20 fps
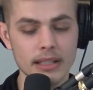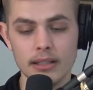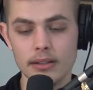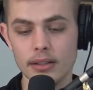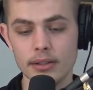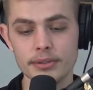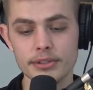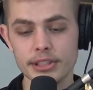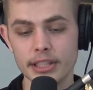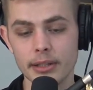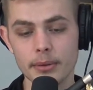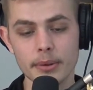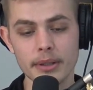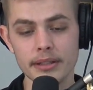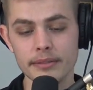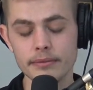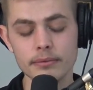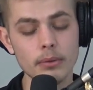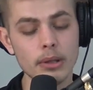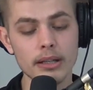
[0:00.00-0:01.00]
I don't know,
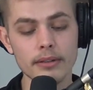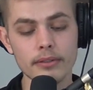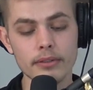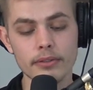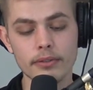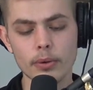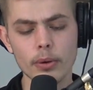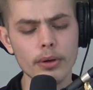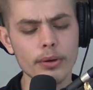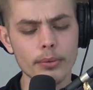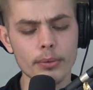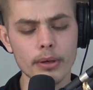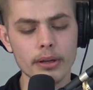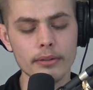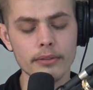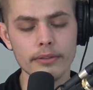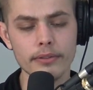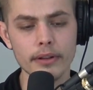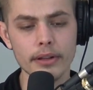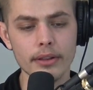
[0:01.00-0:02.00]
January whatever fourth,
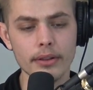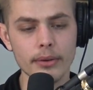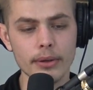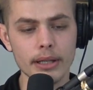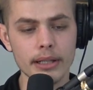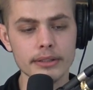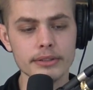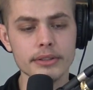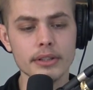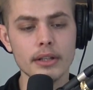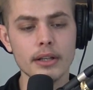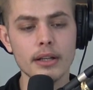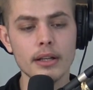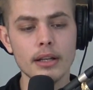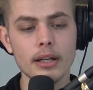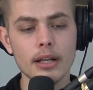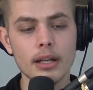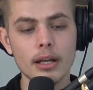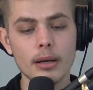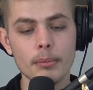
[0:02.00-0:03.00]
whatever fifth, who cares?
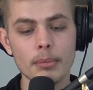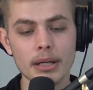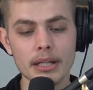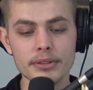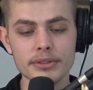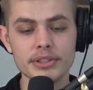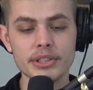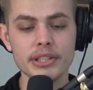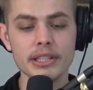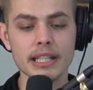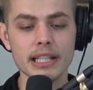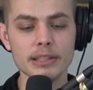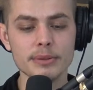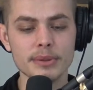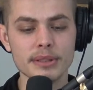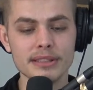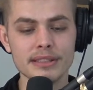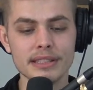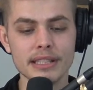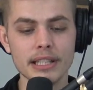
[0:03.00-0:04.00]
But I'll see you guys
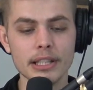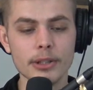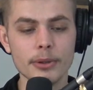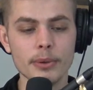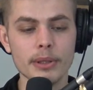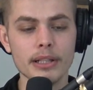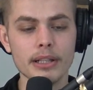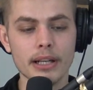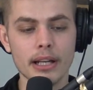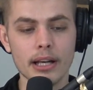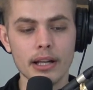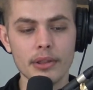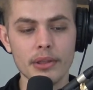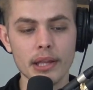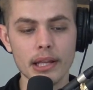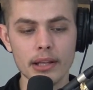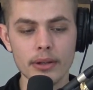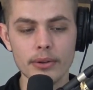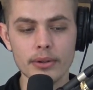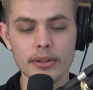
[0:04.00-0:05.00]
when I see you, and uh,
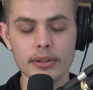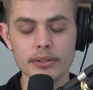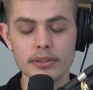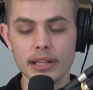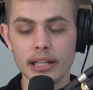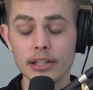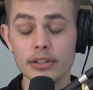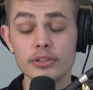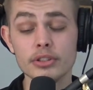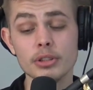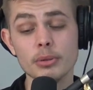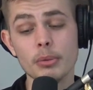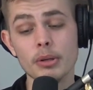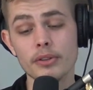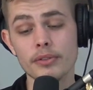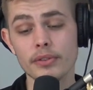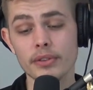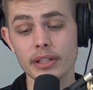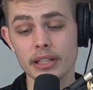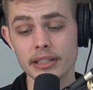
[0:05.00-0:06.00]
thank you, thank you so
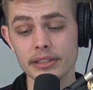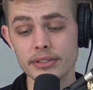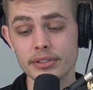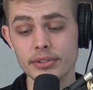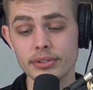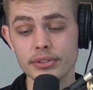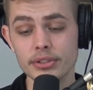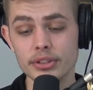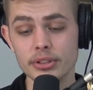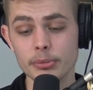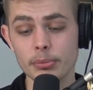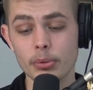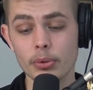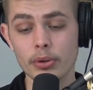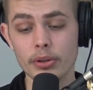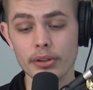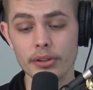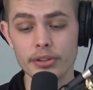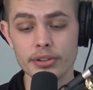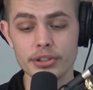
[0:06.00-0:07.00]
much for the continued
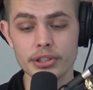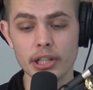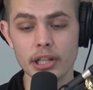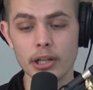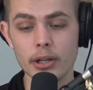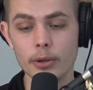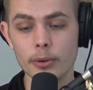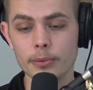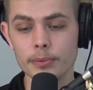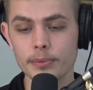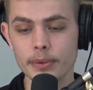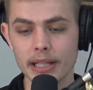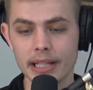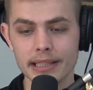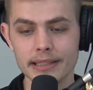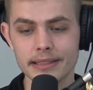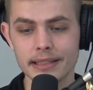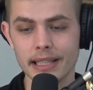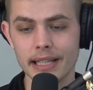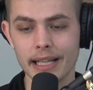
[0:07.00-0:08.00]
support of the show.
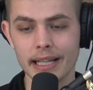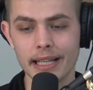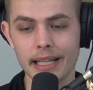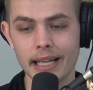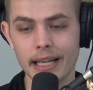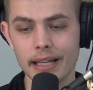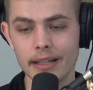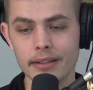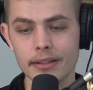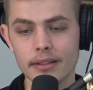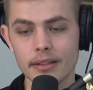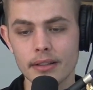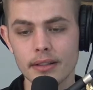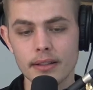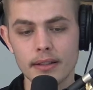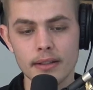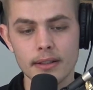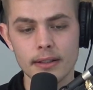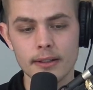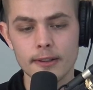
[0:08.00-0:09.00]
Like I said, I can't,
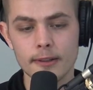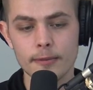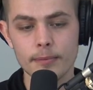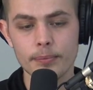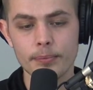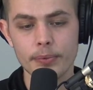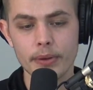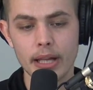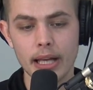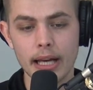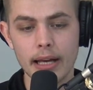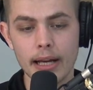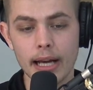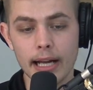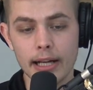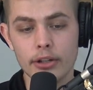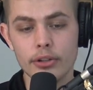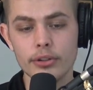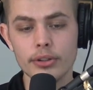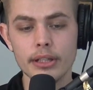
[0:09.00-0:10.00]

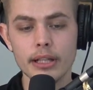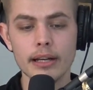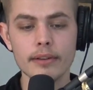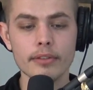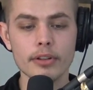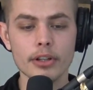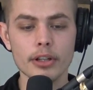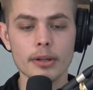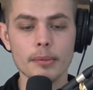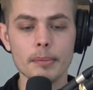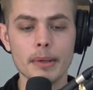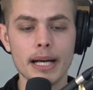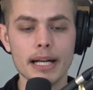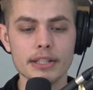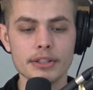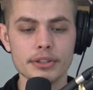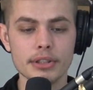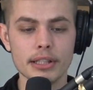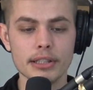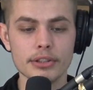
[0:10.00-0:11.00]
I, I couldn't ever
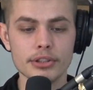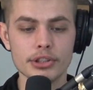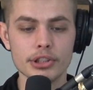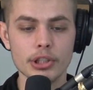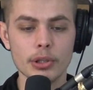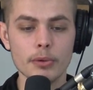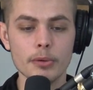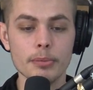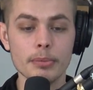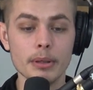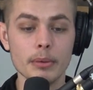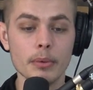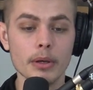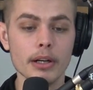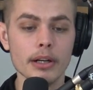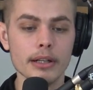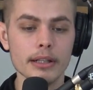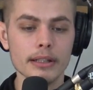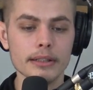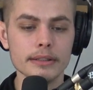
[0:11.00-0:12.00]
imagine that the show would be
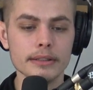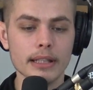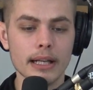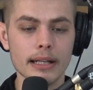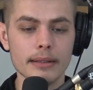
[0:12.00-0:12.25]
where it is.